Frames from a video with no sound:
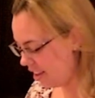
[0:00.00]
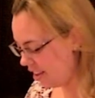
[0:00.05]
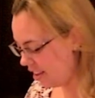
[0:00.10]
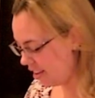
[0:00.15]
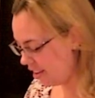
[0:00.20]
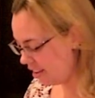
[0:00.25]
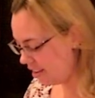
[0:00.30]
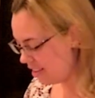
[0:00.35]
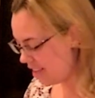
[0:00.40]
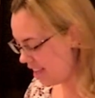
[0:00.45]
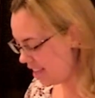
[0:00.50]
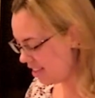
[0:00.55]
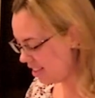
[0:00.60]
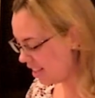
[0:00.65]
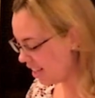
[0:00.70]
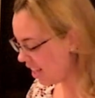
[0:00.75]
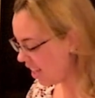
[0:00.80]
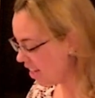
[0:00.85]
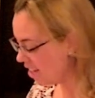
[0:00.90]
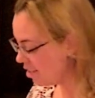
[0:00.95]
Then the
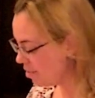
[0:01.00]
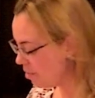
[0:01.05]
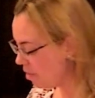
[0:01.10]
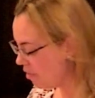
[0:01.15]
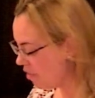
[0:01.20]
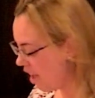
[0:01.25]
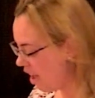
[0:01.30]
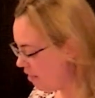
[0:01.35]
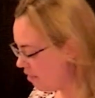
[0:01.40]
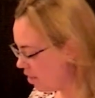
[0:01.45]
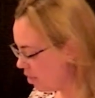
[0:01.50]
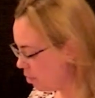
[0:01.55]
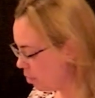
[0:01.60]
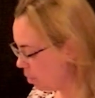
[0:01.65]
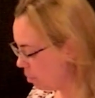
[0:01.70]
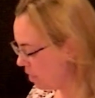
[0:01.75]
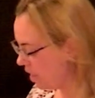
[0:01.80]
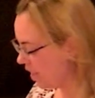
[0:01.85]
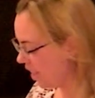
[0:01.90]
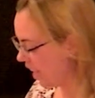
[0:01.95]
kingdom of heaven will
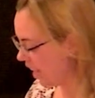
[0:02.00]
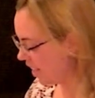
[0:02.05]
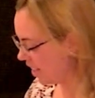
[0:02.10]
be like